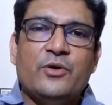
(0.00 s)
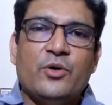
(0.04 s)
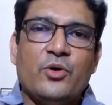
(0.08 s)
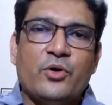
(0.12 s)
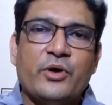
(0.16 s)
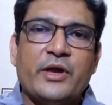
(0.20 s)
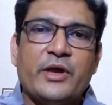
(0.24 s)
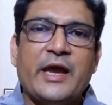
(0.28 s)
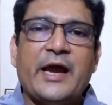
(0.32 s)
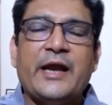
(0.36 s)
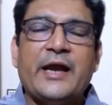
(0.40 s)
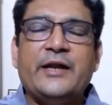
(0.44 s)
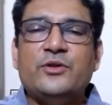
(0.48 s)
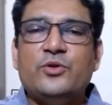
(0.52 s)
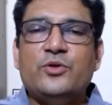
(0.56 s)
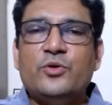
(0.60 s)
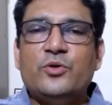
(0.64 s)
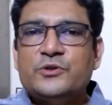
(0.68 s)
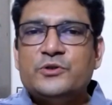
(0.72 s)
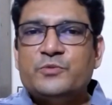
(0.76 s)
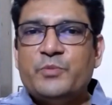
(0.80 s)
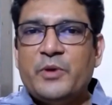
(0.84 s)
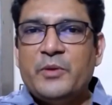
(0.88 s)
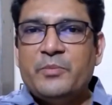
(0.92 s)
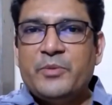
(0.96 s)
okay and
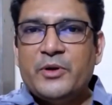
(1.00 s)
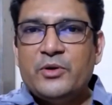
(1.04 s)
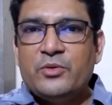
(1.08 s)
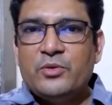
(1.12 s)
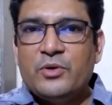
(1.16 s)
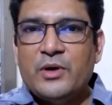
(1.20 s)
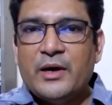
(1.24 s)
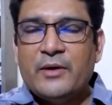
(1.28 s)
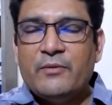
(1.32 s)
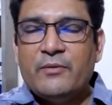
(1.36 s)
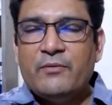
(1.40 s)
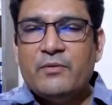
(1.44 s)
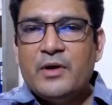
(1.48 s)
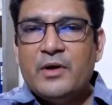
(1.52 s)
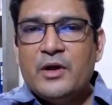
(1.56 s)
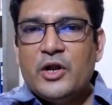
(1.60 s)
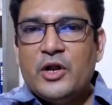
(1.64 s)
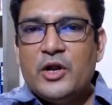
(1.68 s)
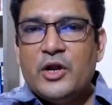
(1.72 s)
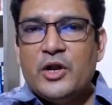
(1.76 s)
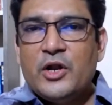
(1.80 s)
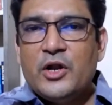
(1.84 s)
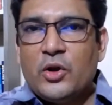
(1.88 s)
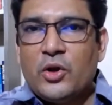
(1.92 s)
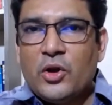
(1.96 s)
those people who have
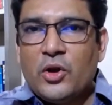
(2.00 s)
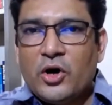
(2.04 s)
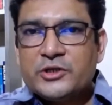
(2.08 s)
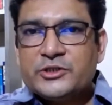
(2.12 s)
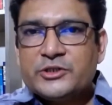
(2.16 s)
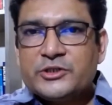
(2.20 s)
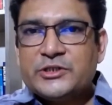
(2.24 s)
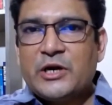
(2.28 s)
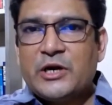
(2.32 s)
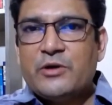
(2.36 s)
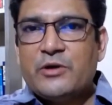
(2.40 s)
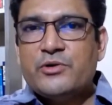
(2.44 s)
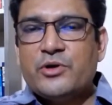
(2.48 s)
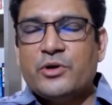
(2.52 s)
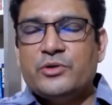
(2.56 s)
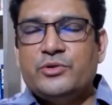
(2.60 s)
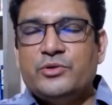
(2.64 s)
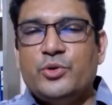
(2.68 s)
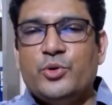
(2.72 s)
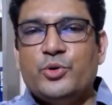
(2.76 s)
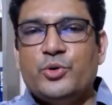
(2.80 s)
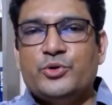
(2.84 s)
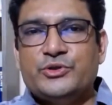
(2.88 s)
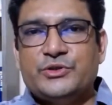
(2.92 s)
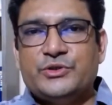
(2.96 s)
lost out
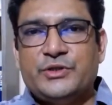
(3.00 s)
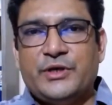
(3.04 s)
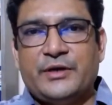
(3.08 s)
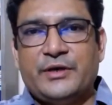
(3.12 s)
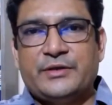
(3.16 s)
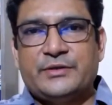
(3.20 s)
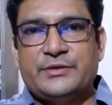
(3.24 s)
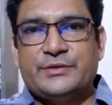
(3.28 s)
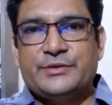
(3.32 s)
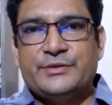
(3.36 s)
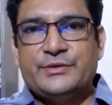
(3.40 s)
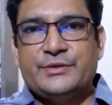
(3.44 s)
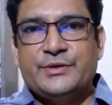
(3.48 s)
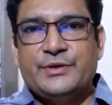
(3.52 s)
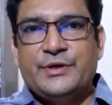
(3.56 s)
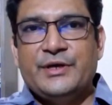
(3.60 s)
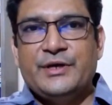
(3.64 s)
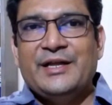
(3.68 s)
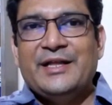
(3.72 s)
on those things